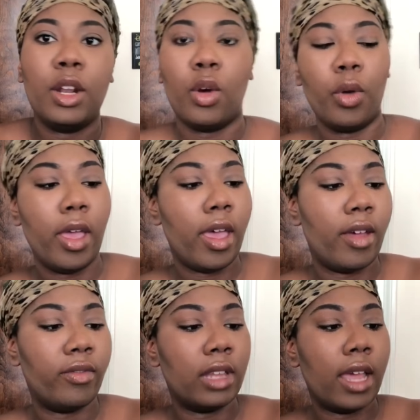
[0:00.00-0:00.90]
they don't
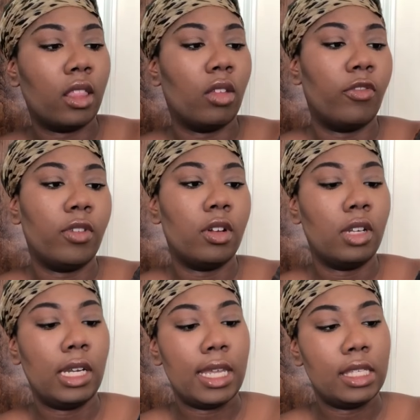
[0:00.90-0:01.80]
have like the full
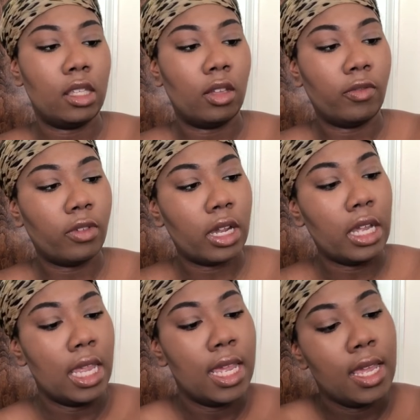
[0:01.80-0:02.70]
lace in the
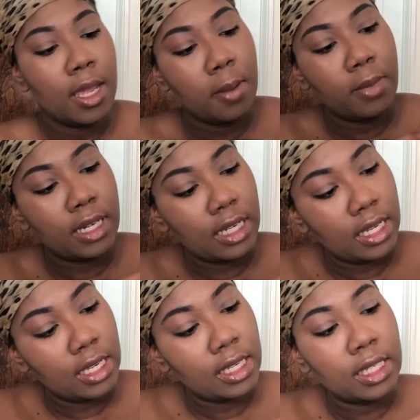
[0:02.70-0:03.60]
front, but it
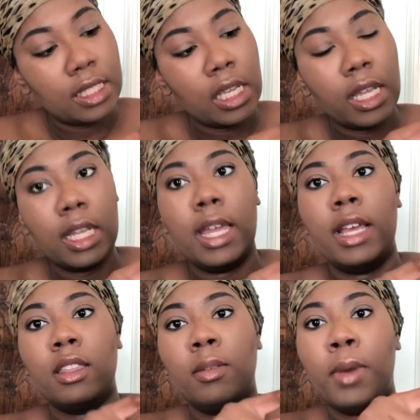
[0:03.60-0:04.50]
is
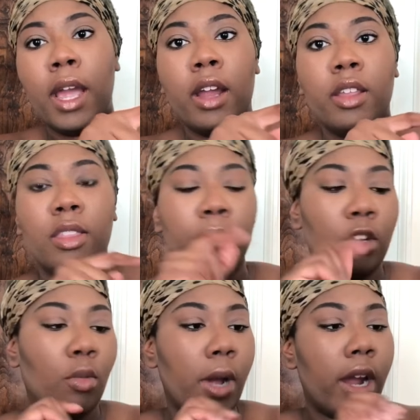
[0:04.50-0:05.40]
like the
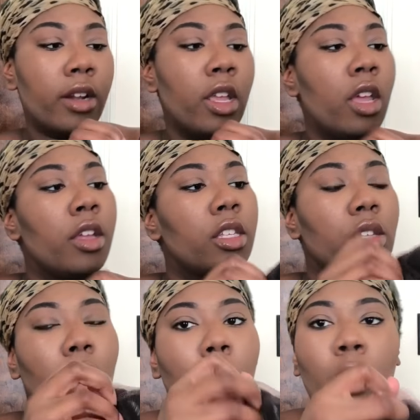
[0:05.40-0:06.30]
middle part.
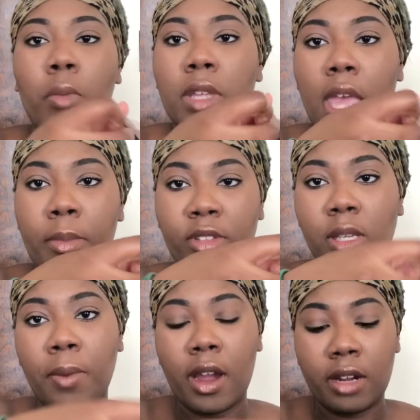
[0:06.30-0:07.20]
So I won't be able
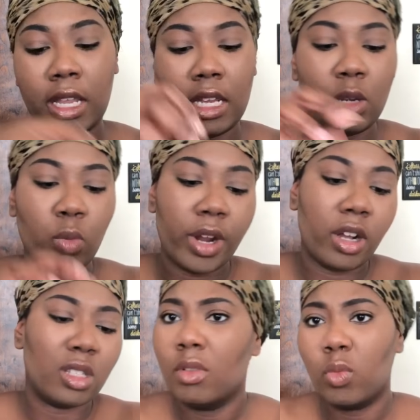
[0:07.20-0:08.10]
to part it anywhere
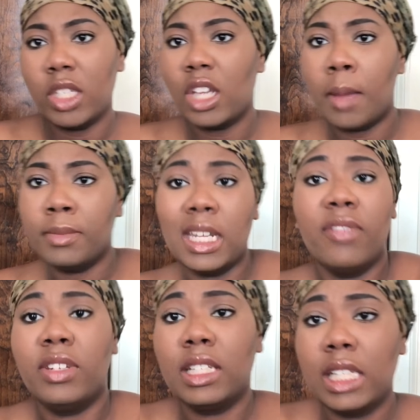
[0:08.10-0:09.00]
else, which I'm
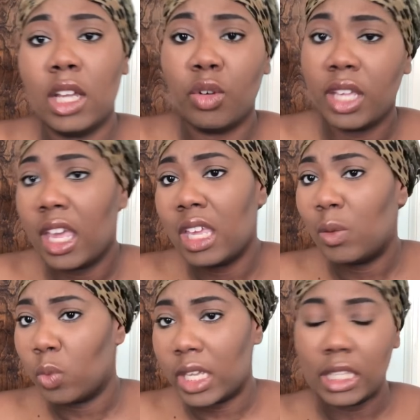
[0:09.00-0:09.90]
definitely okay
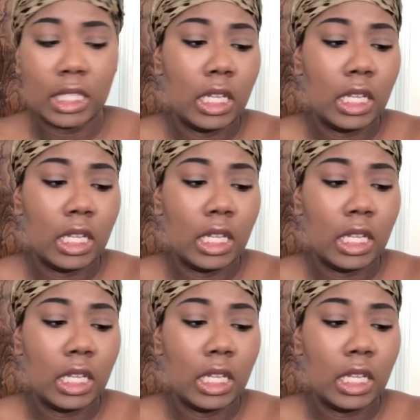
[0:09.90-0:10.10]
with.